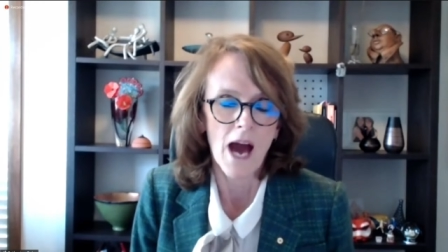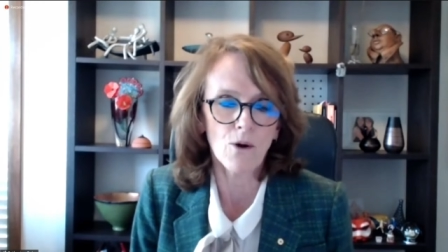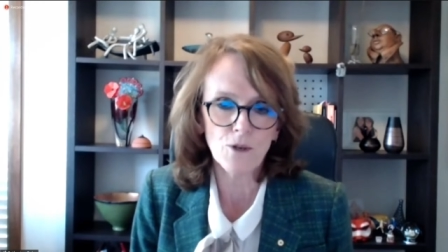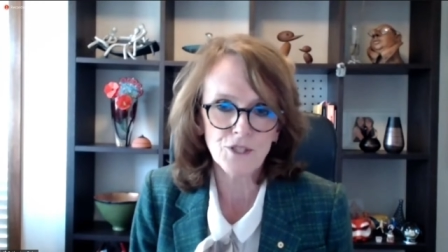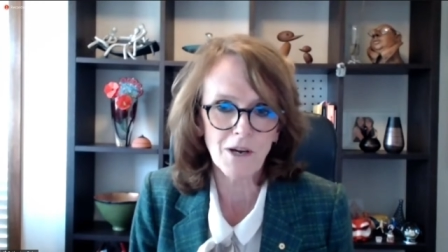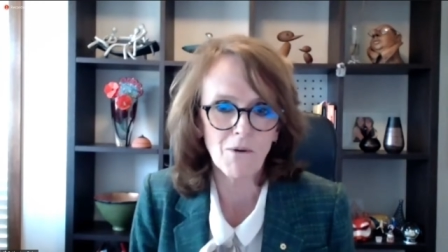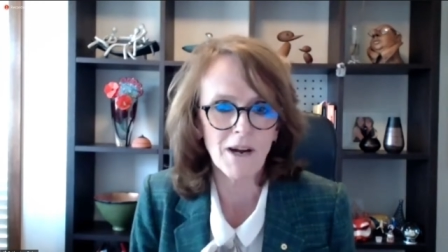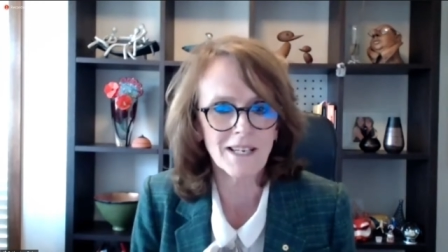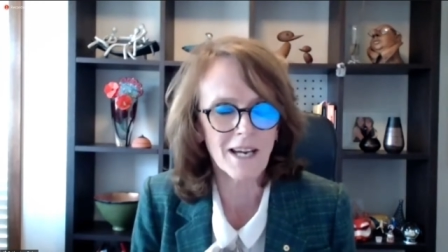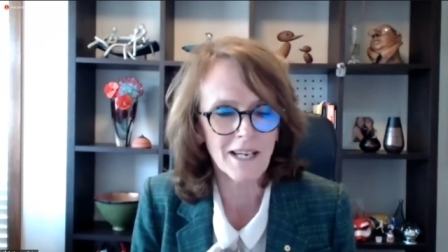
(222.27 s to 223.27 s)
Also,
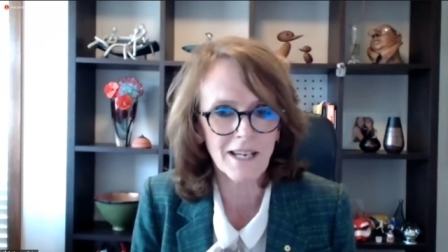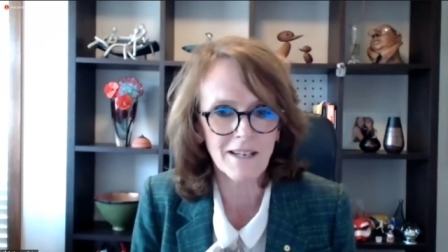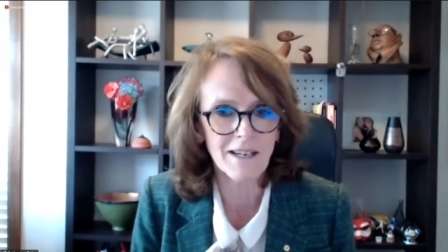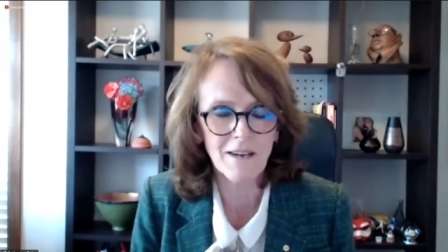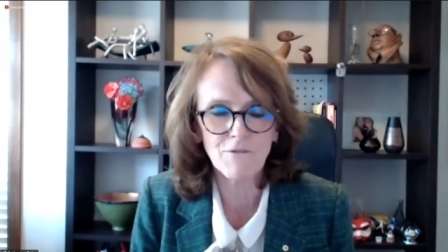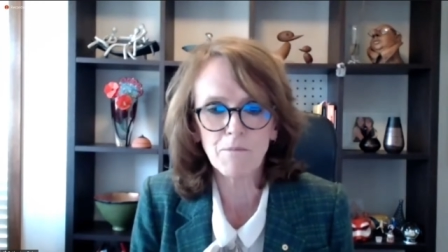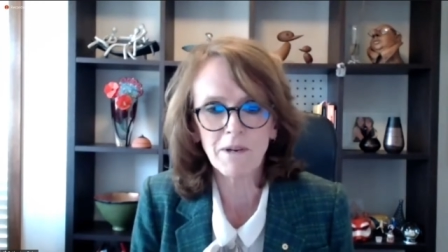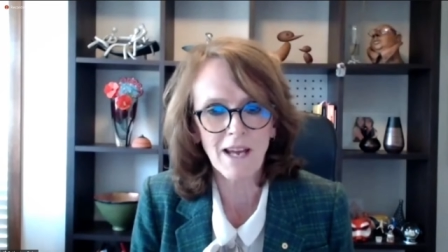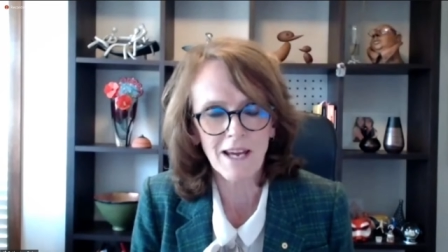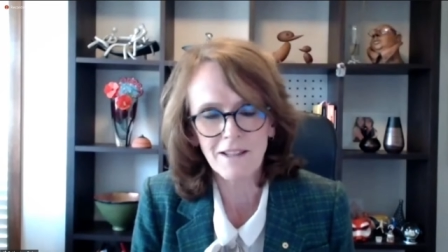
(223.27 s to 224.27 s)
I, I came from
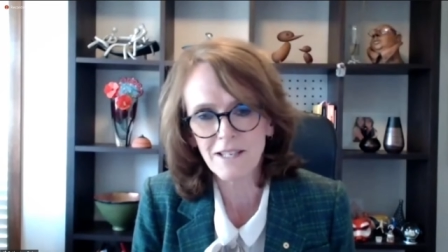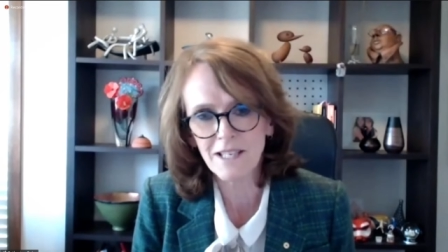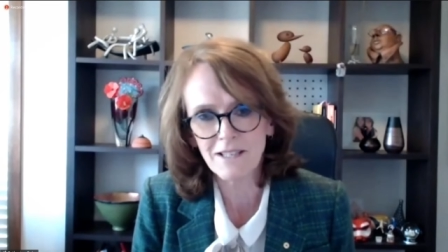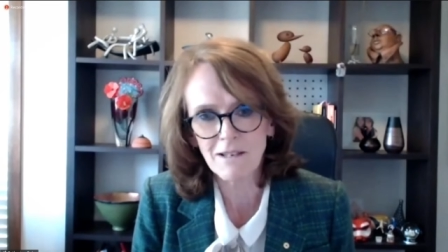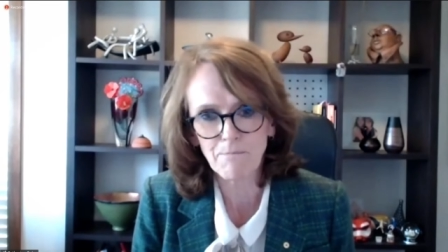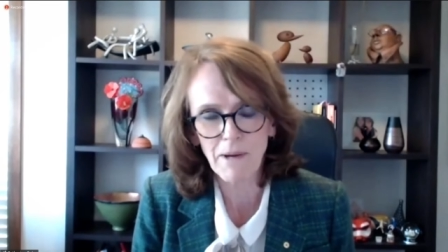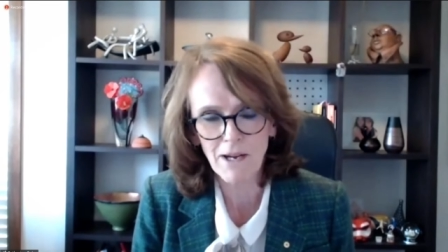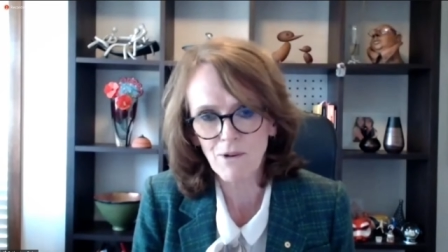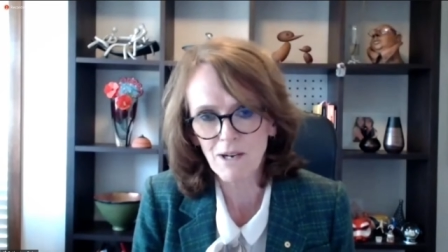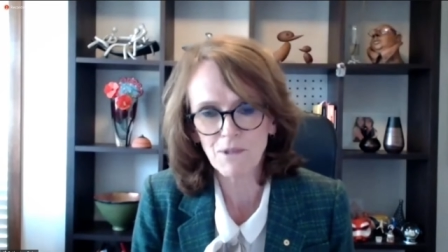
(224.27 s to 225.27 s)
a Catholic
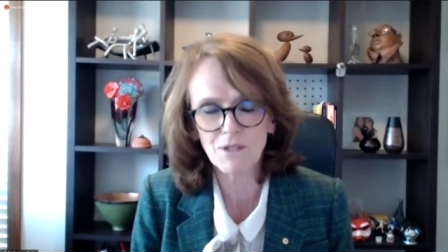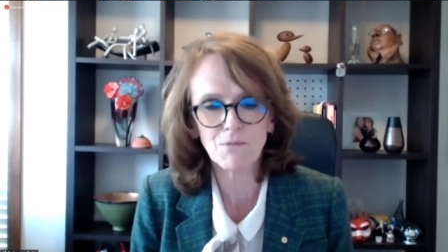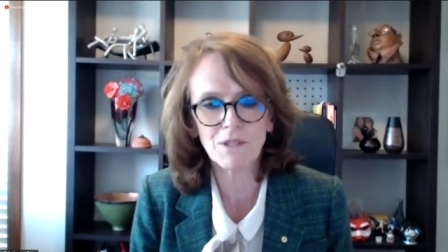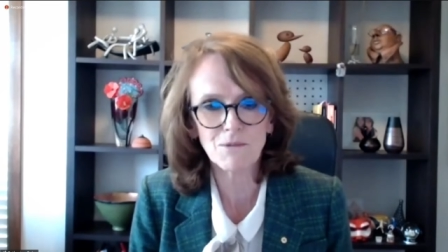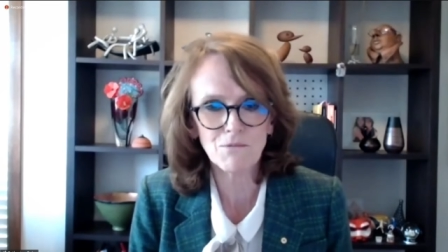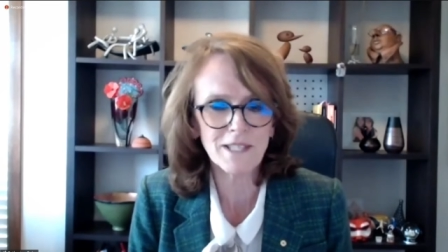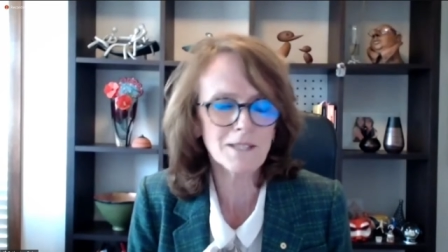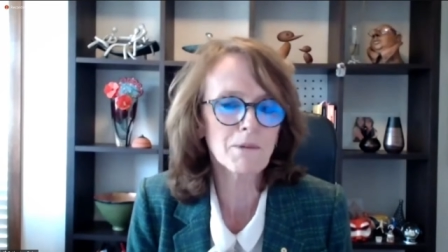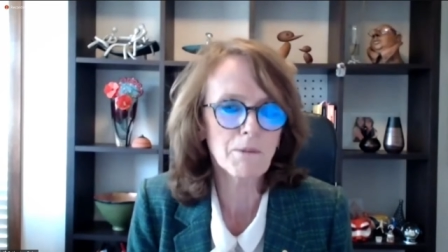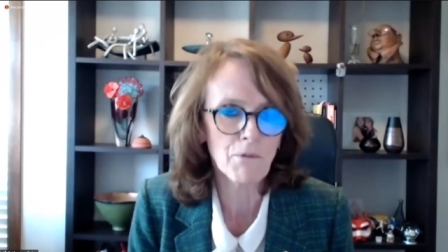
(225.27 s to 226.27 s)
background, which was
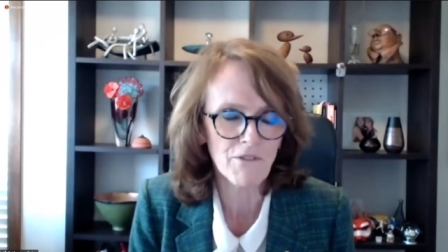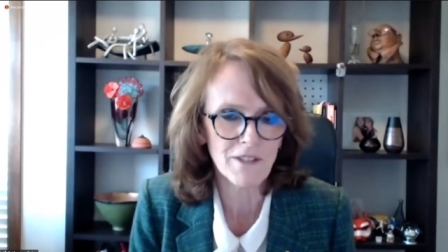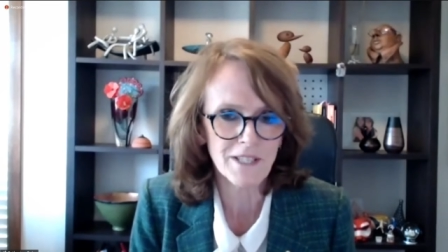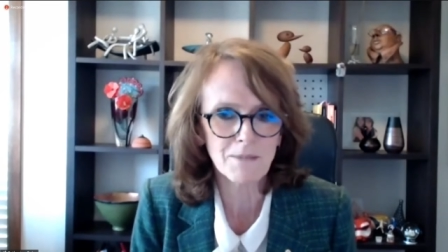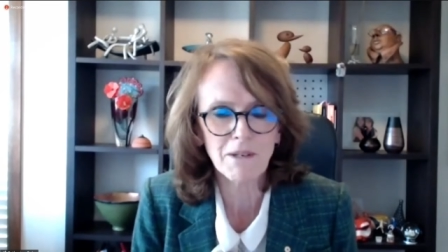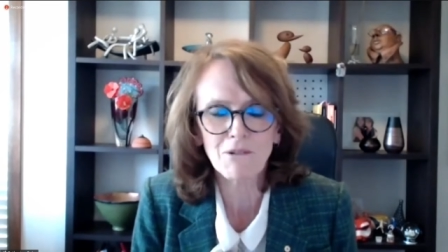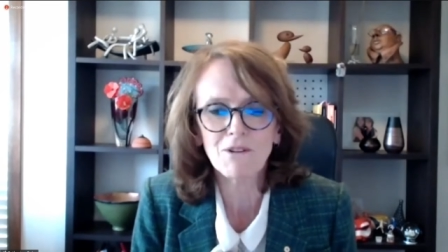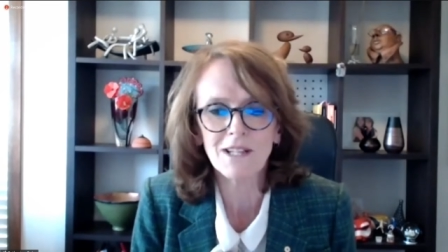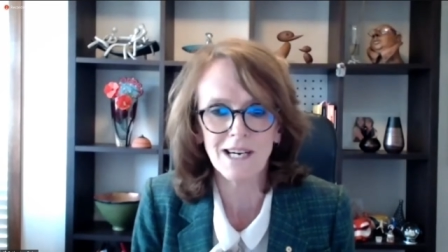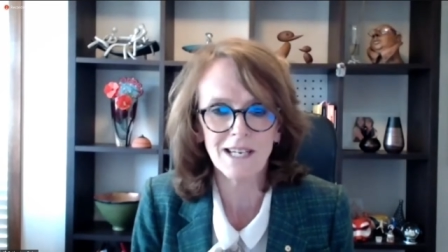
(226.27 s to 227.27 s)
reasonably privileged, middle
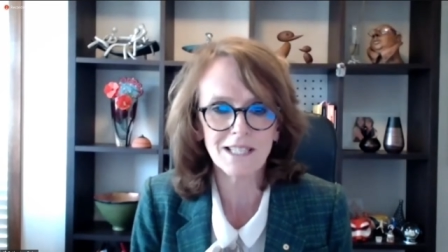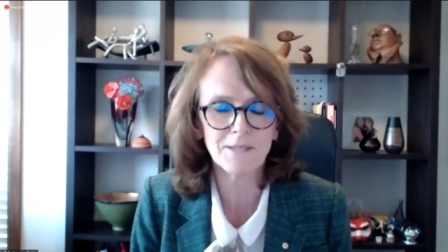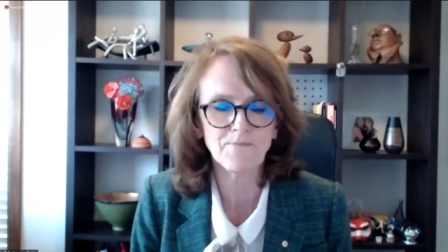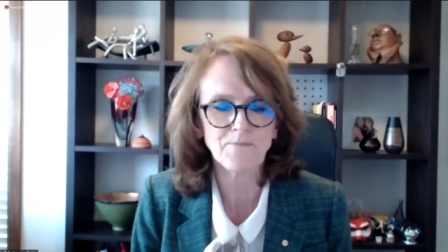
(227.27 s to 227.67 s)
class.